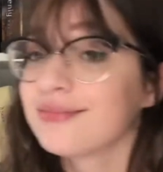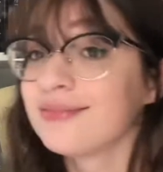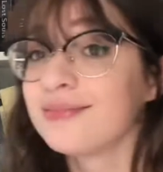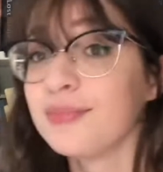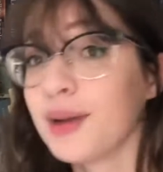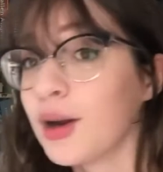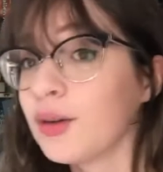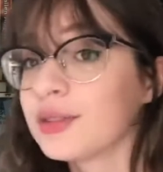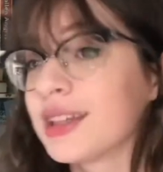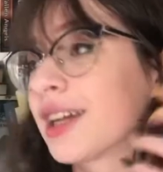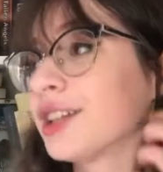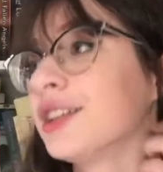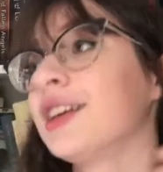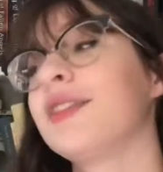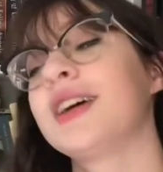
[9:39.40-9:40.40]
middle
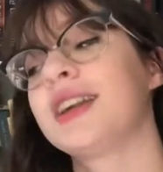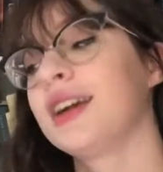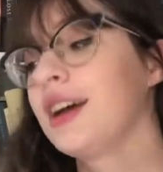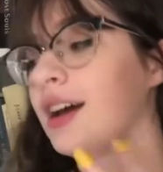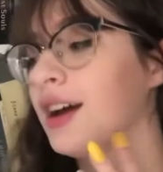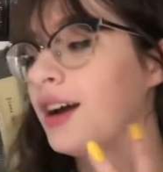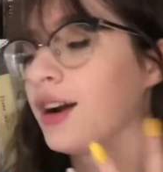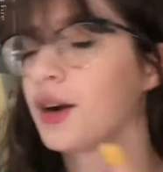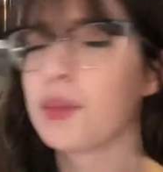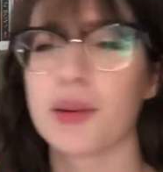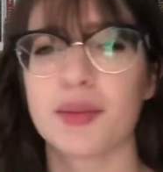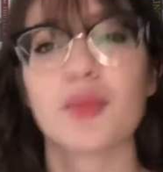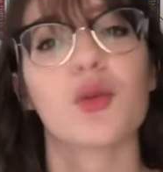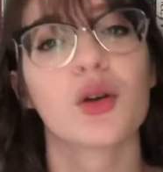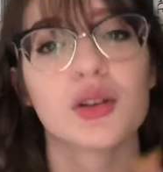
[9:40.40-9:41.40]
section of it, or
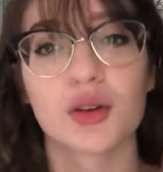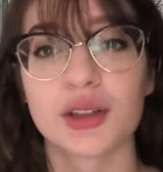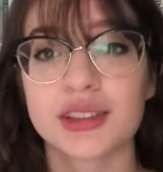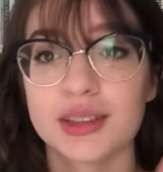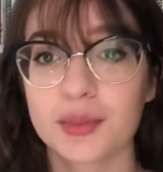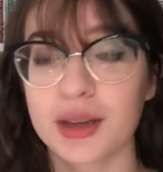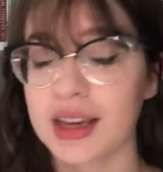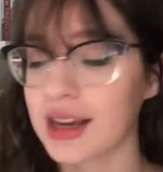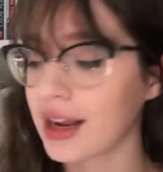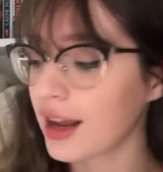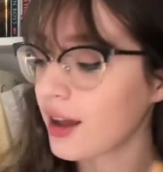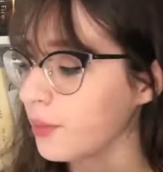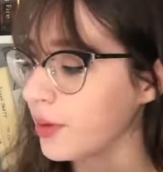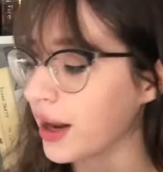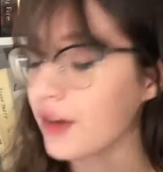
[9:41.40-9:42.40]
maybe more towards the beginning.
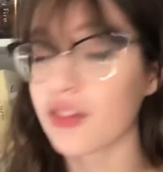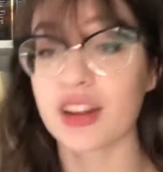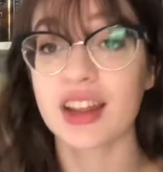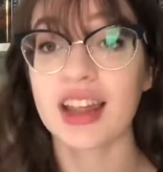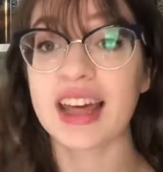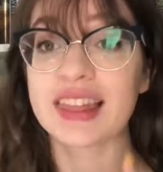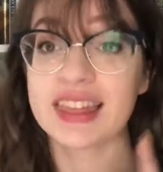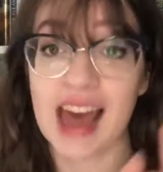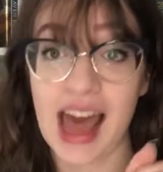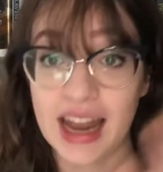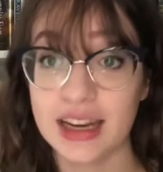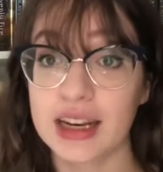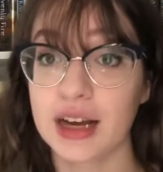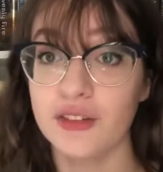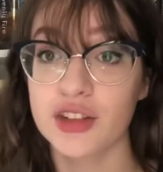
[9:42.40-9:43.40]
But I really liked the
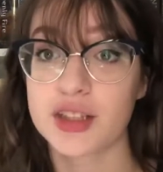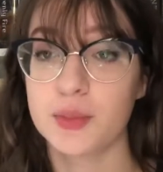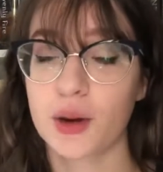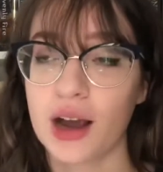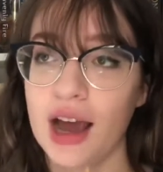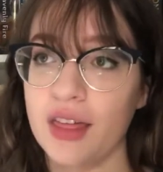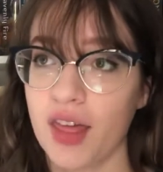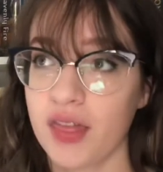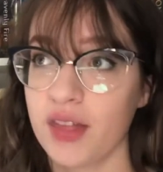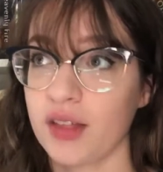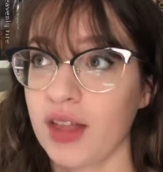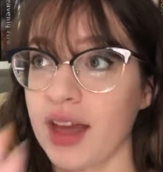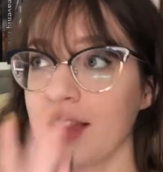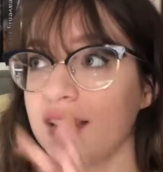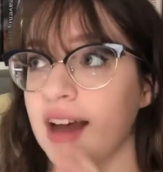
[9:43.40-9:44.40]
ending of this book. I thought the
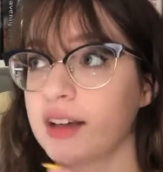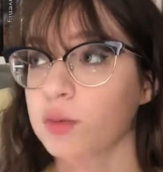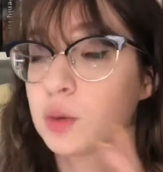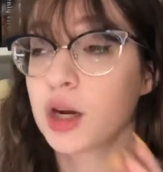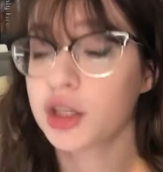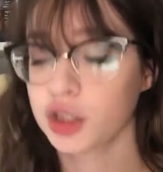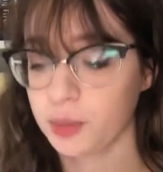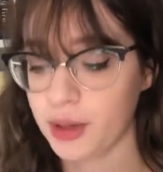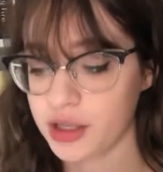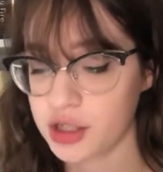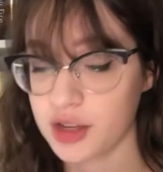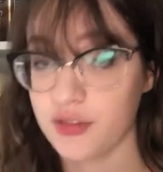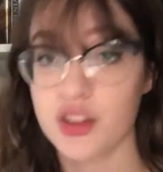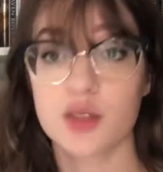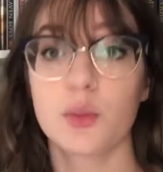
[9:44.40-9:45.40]
like last one hundred pages
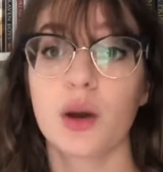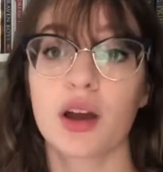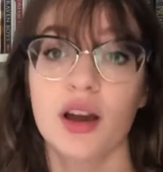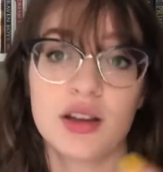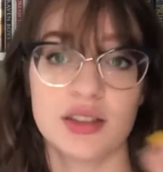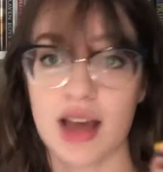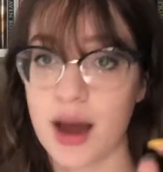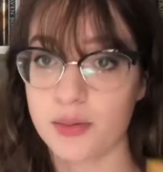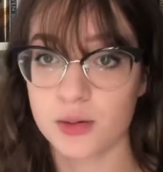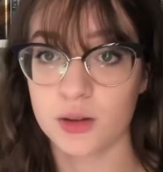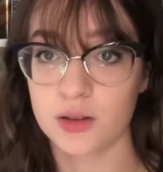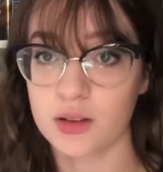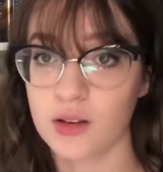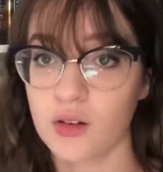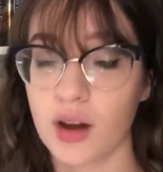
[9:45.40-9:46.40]
of this book is
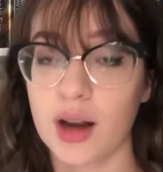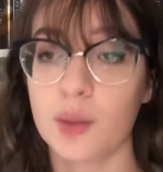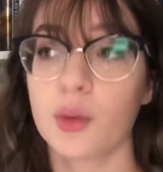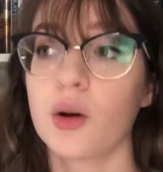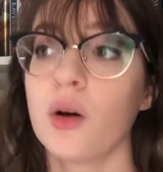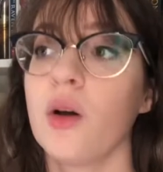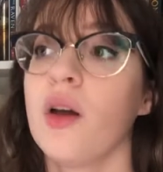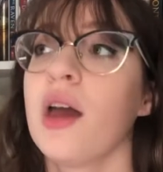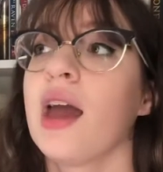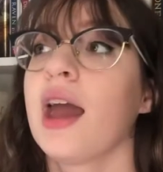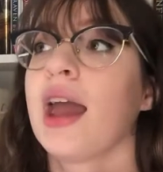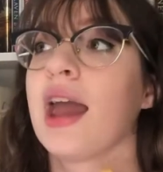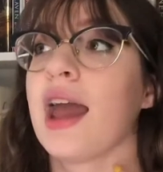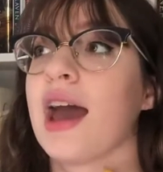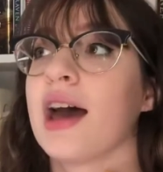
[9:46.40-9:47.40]
absolutely incredible
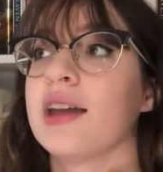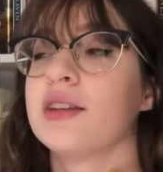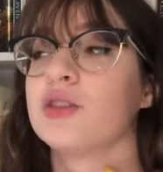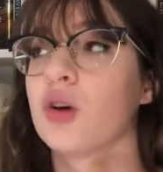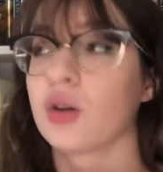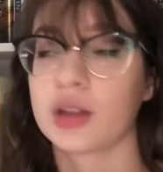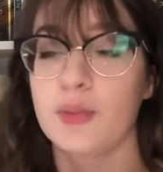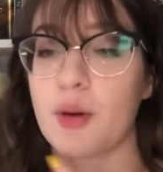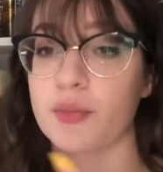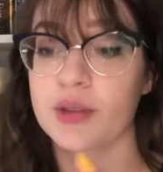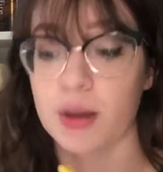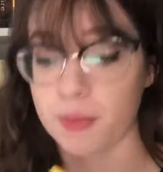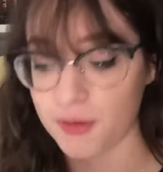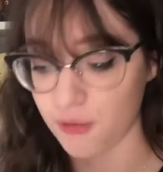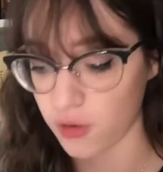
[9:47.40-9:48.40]
and totally bumped it
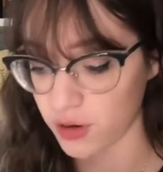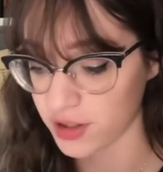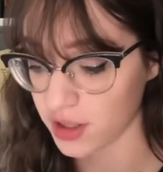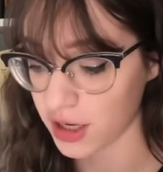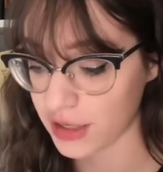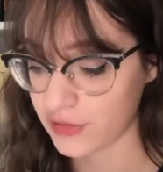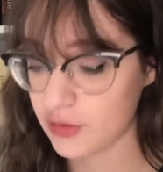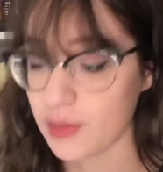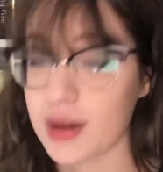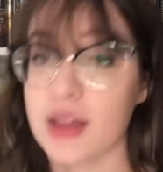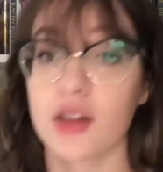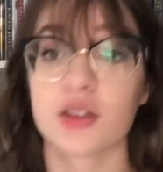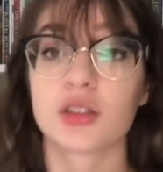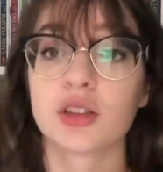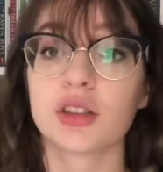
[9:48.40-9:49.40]
up to four stars for me.
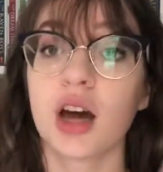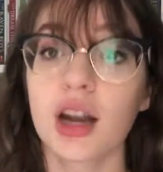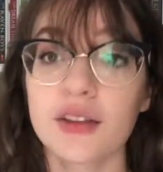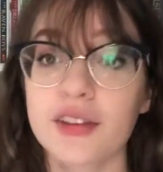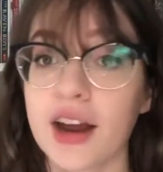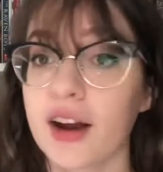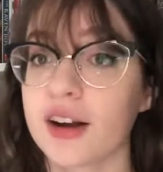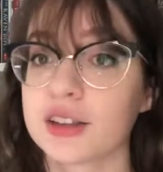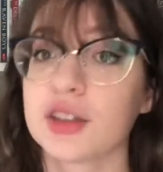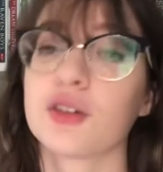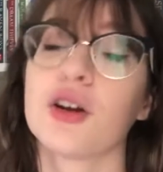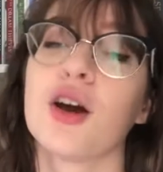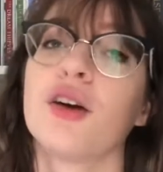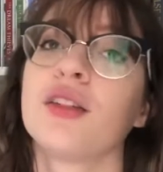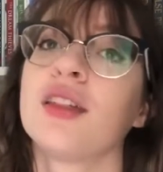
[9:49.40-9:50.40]
There's a ton of character
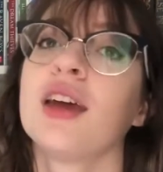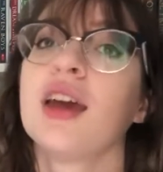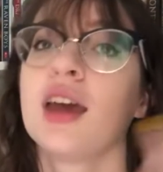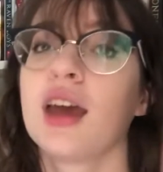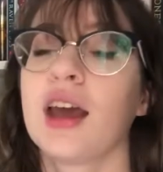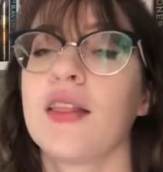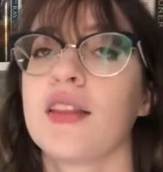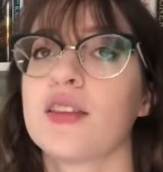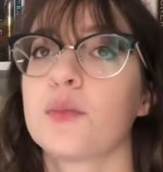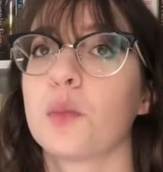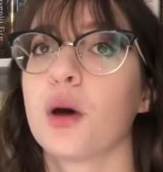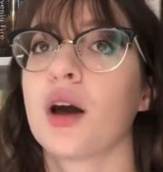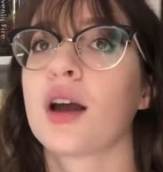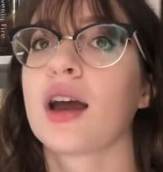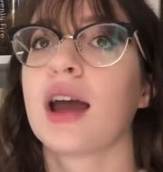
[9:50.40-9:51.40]
growth in this
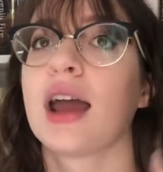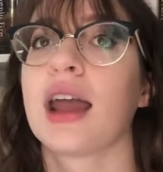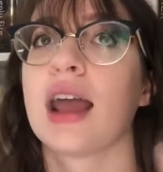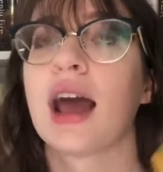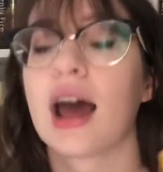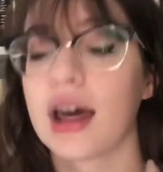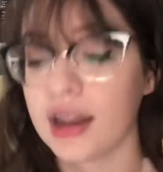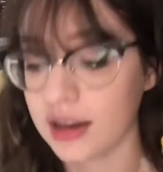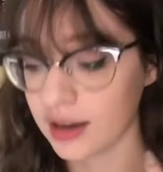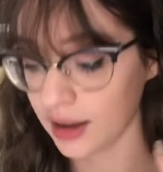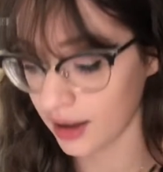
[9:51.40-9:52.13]
book, and